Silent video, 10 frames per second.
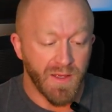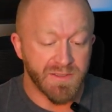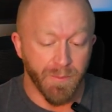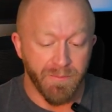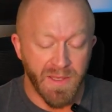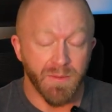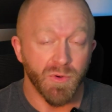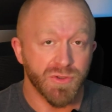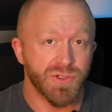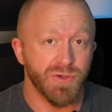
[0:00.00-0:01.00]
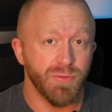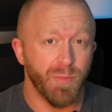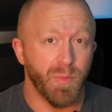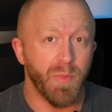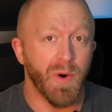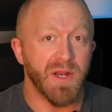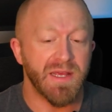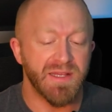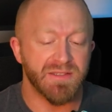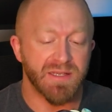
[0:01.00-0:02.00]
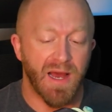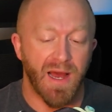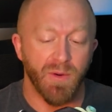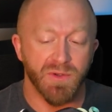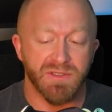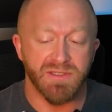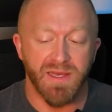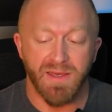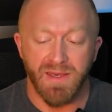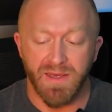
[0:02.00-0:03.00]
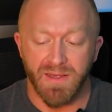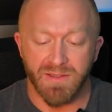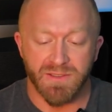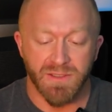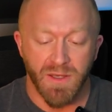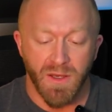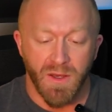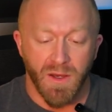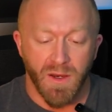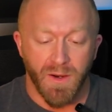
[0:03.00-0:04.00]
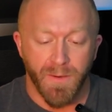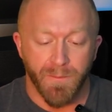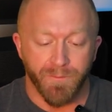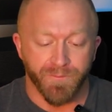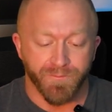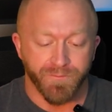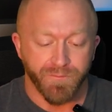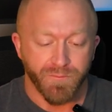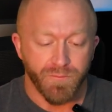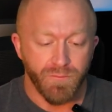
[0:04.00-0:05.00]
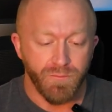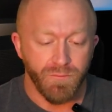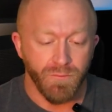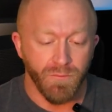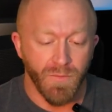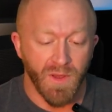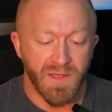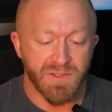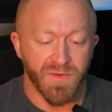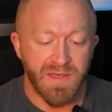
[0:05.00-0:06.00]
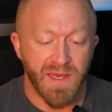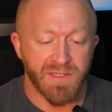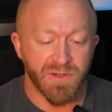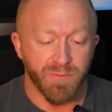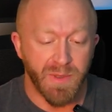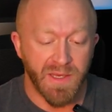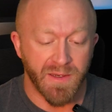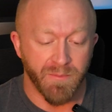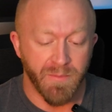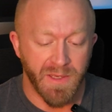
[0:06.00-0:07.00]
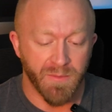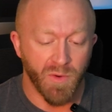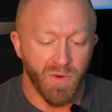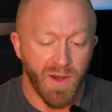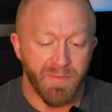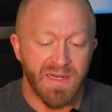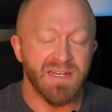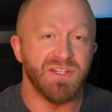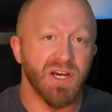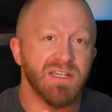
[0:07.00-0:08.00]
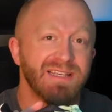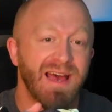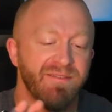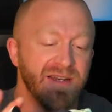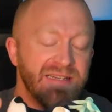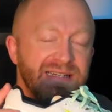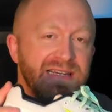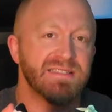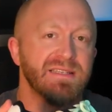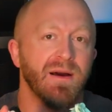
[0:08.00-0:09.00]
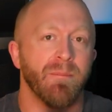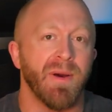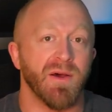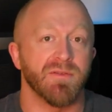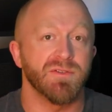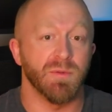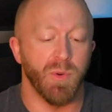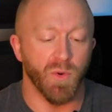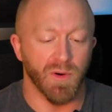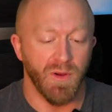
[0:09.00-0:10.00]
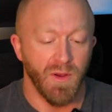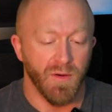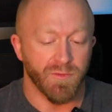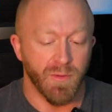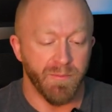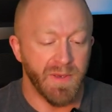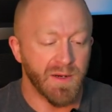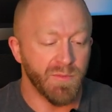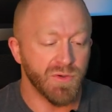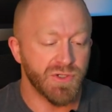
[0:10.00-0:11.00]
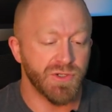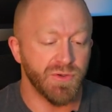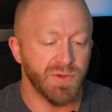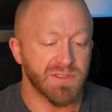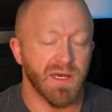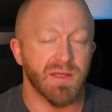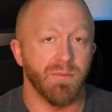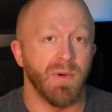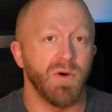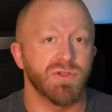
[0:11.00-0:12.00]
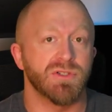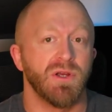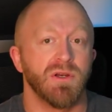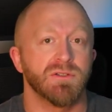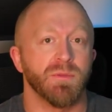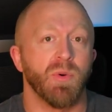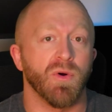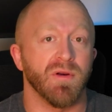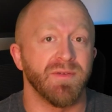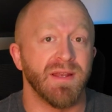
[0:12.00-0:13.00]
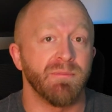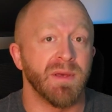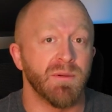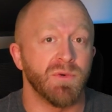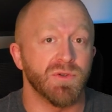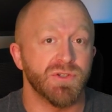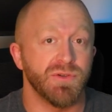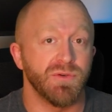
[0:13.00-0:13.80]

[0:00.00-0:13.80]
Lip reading: It's a minimal shoe, but I would say it's on the edge of being minimal. I mean, it does have a decent amount of support. For a minimal shoe, it's got the most support of any minimal